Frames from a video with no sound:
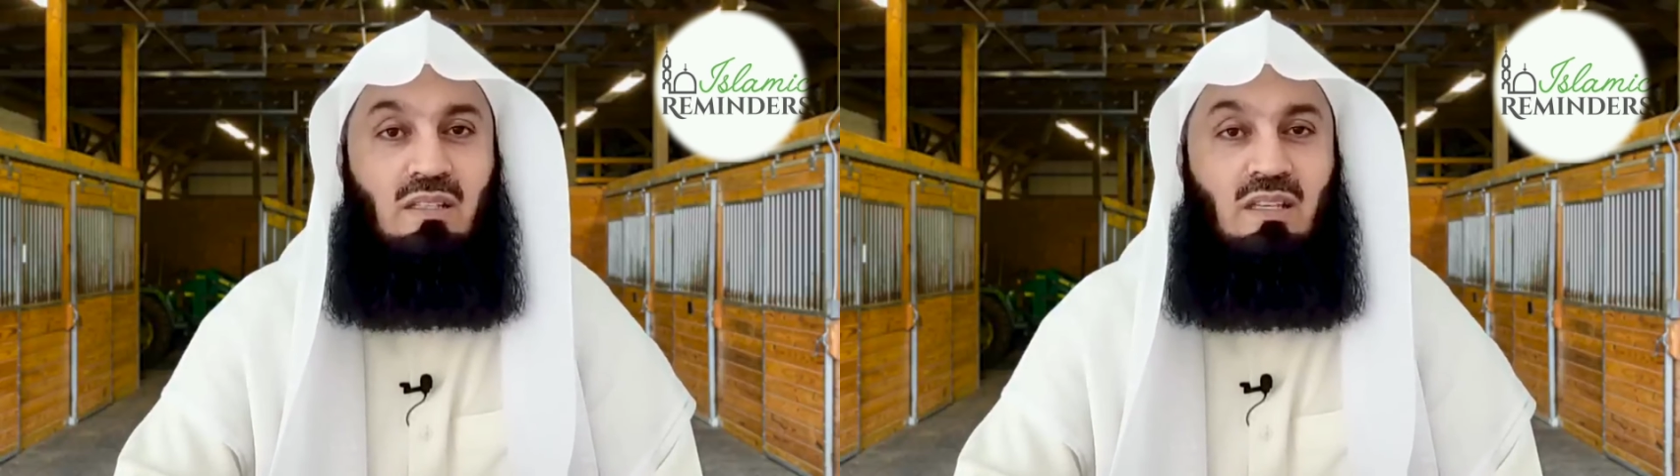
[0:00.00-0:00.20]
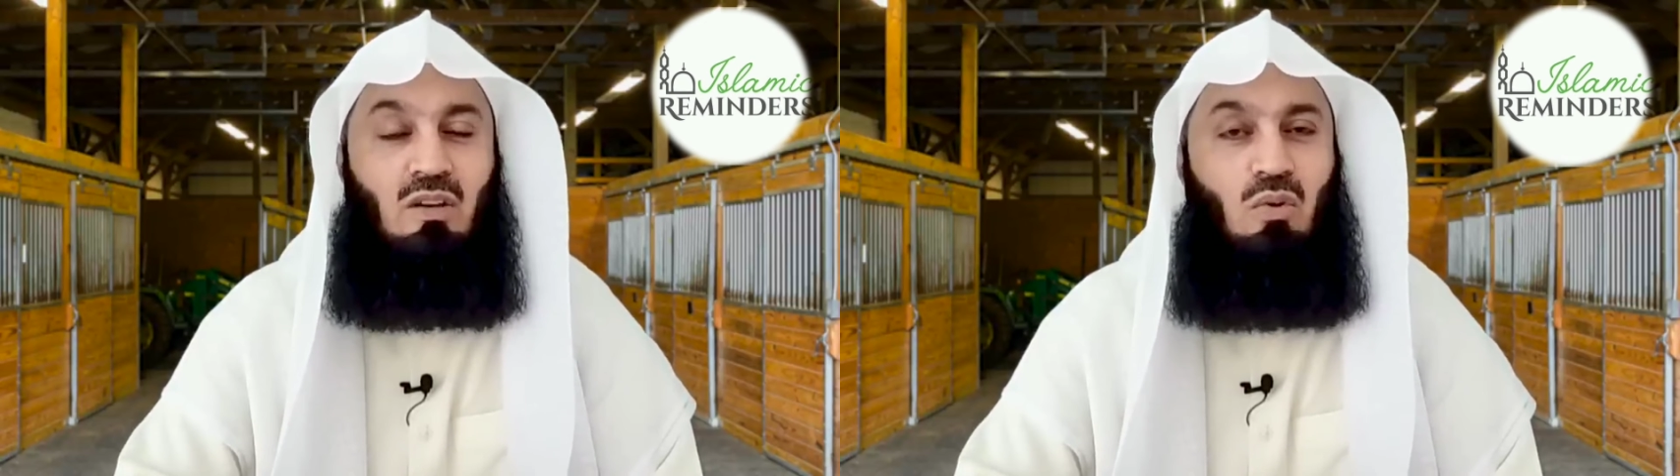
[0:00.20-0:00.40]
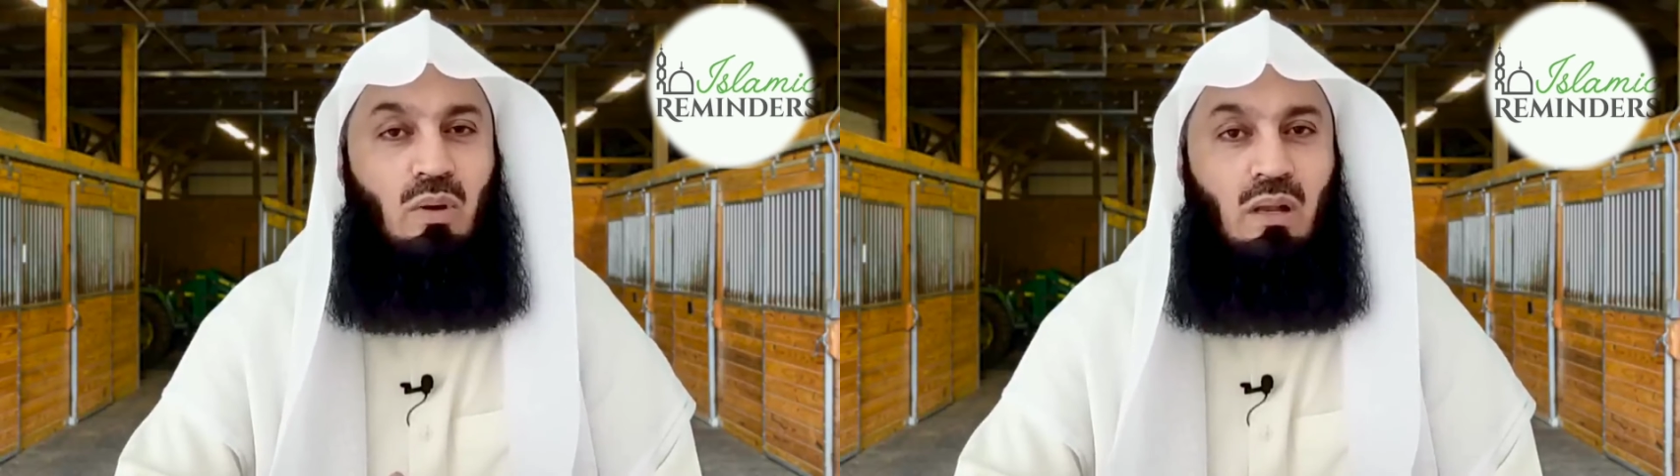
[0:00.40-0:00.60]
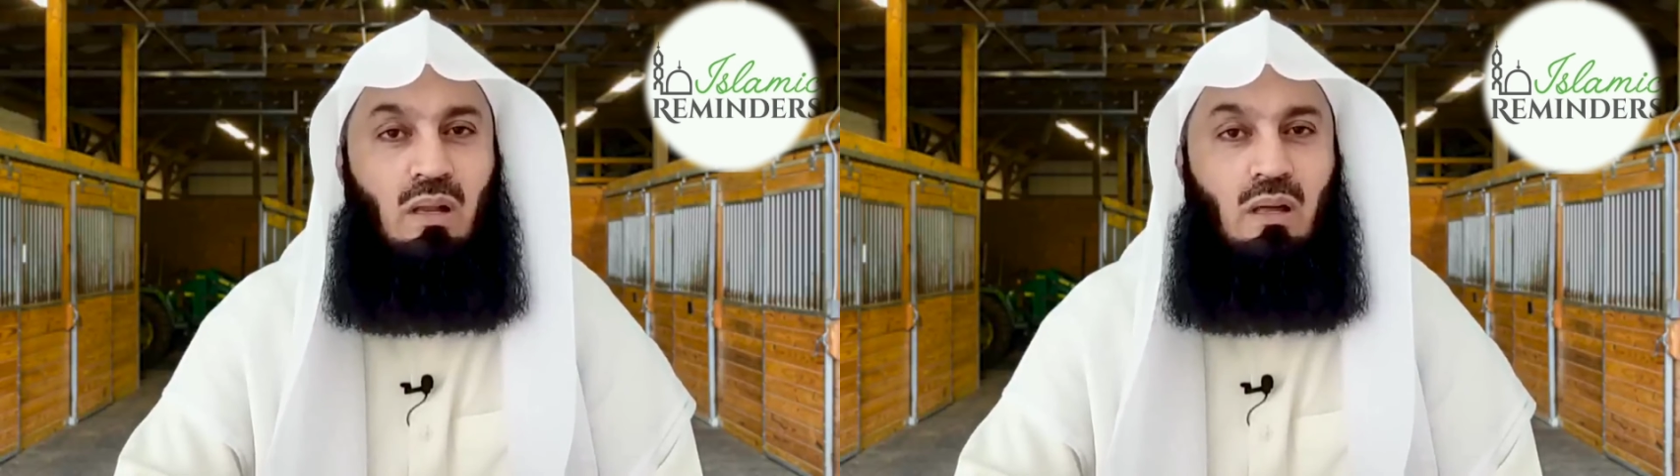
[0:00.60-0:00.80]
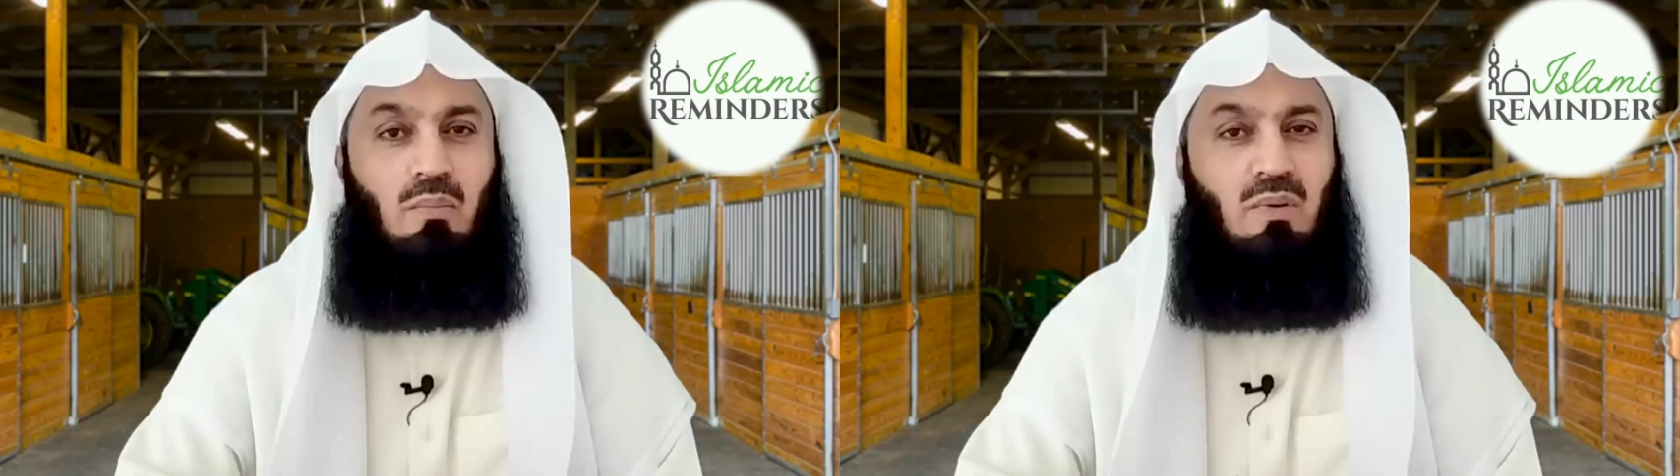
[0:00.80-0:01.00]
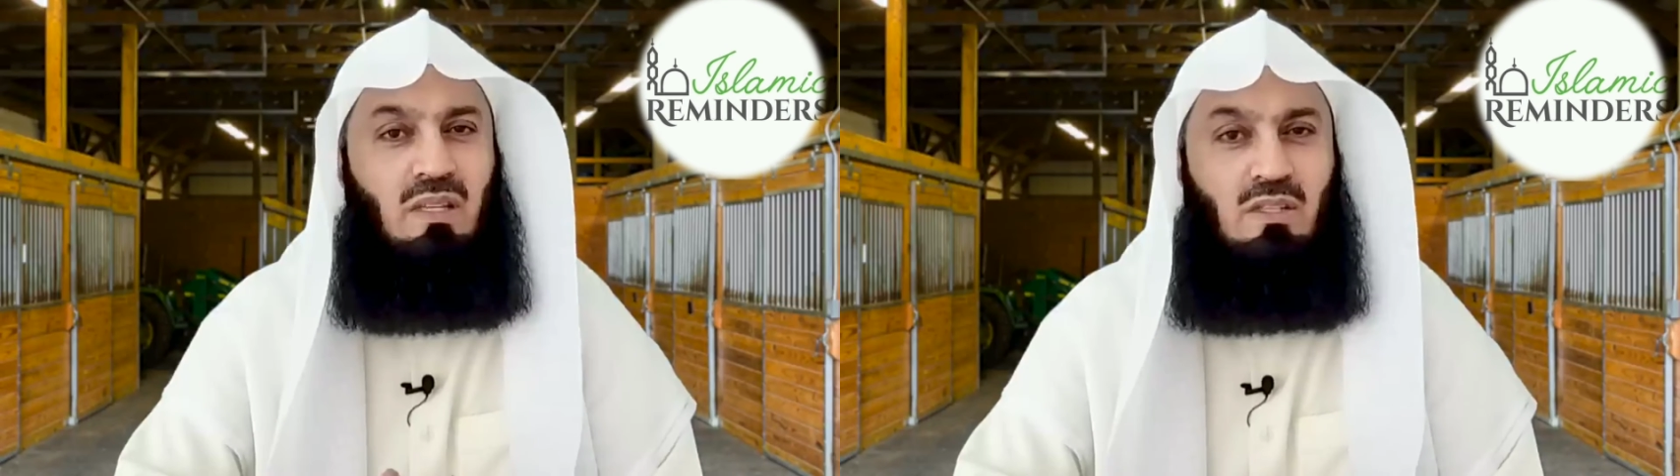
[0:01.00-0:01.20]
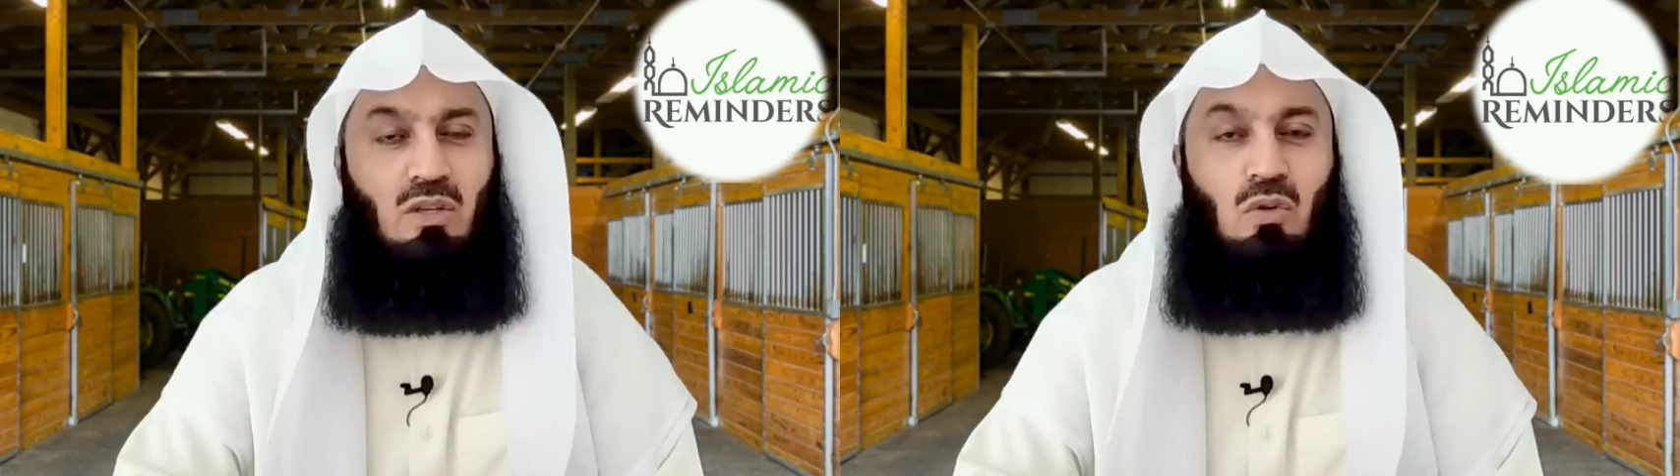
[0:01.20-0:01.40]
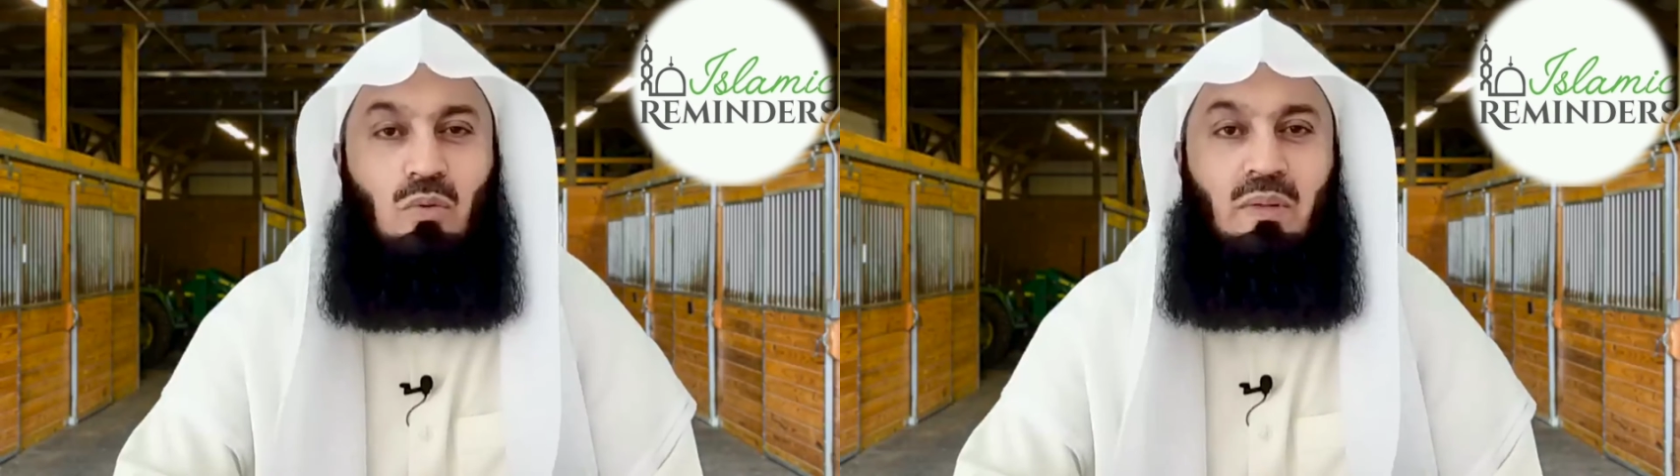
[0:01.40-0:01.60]
Say, oh Allah, please
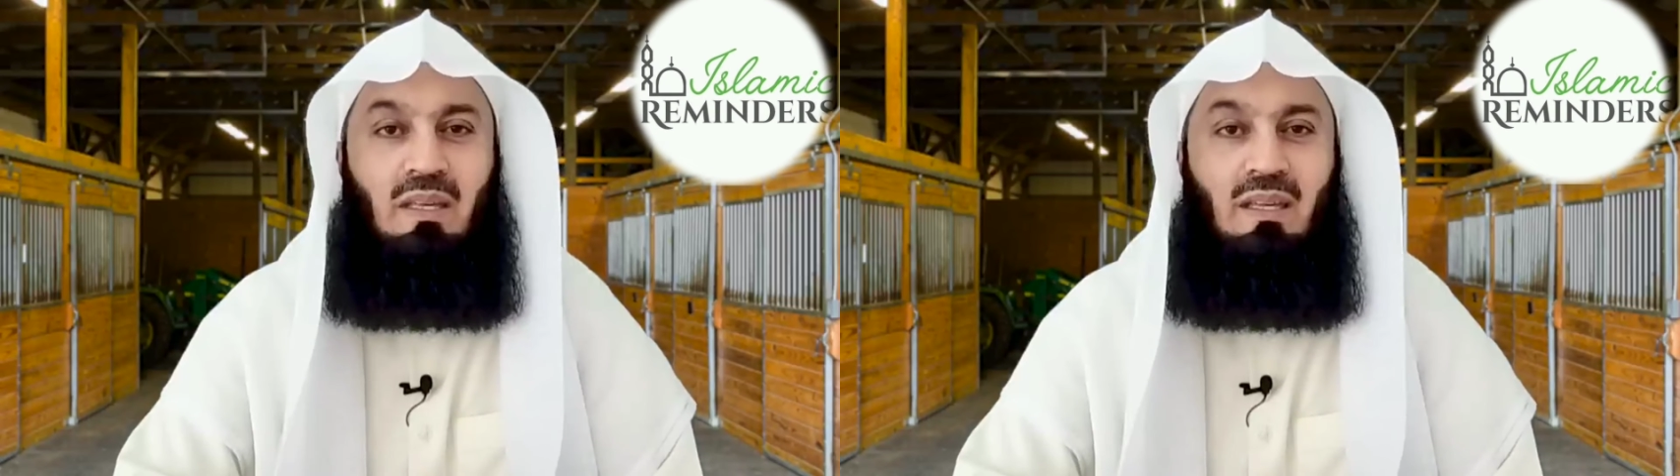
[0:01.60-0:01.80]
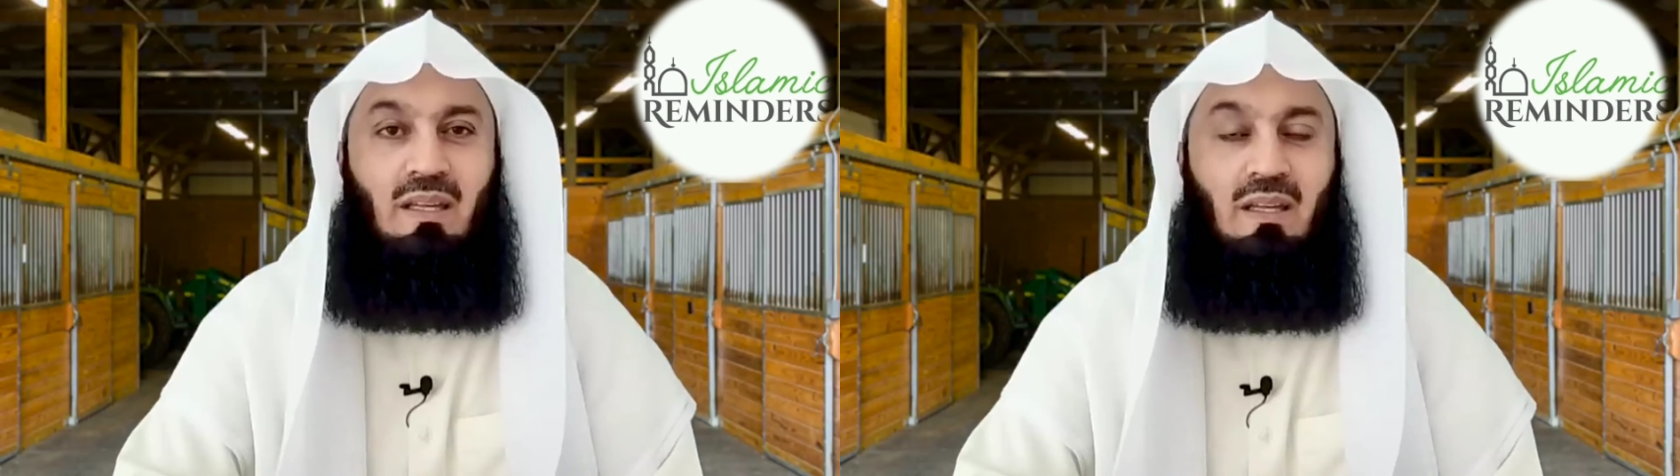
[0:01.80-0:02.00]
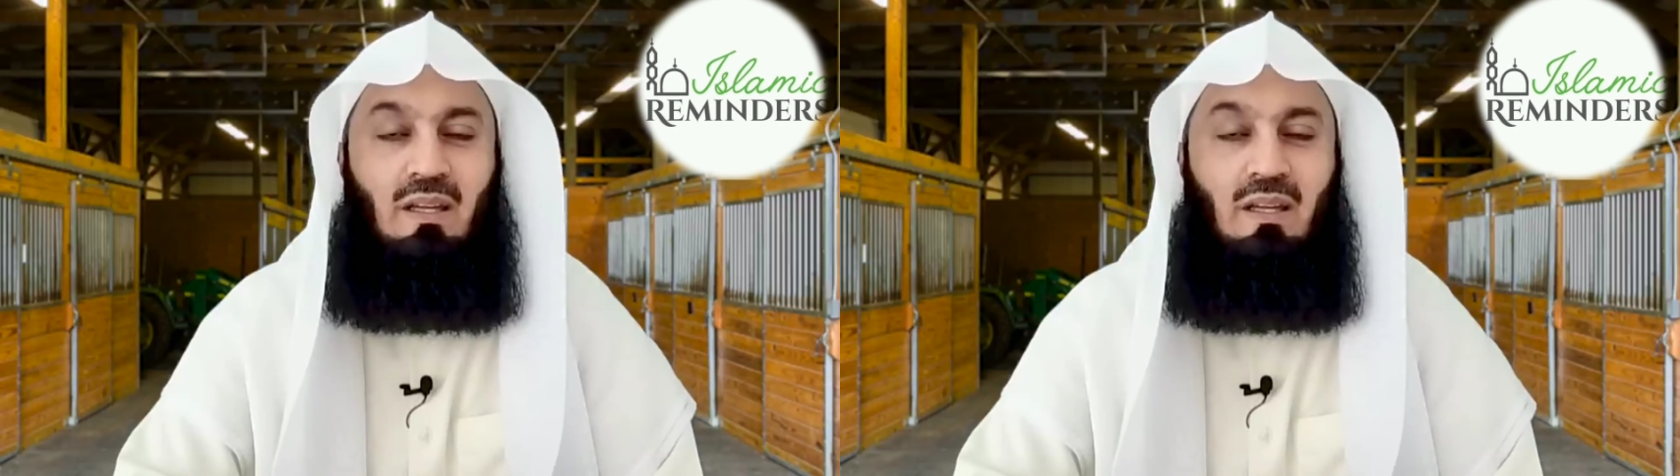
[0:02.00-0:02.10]
cure me.